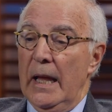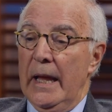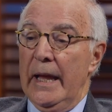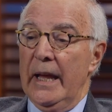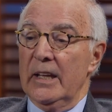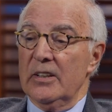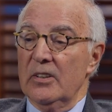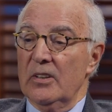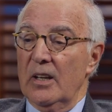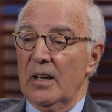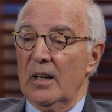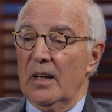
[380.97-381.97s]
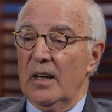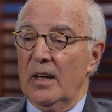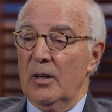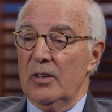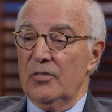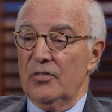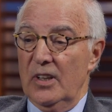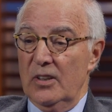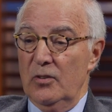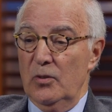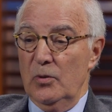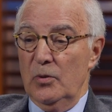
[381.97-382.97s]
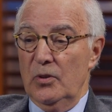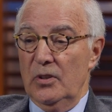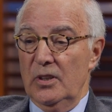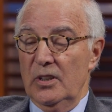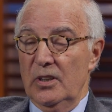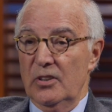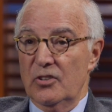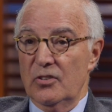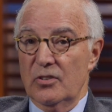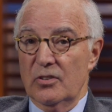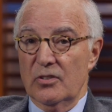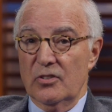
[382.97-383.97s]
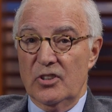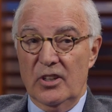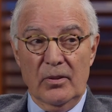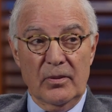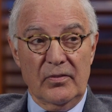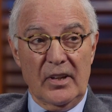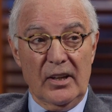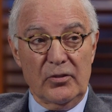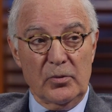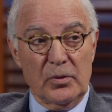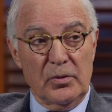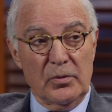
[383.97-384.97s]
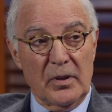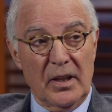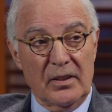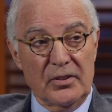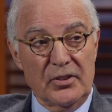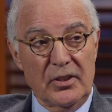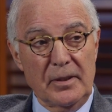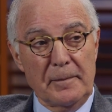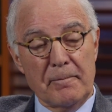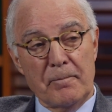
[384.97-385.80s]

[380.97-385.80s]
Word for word: And I said to the chair of gastroenterology,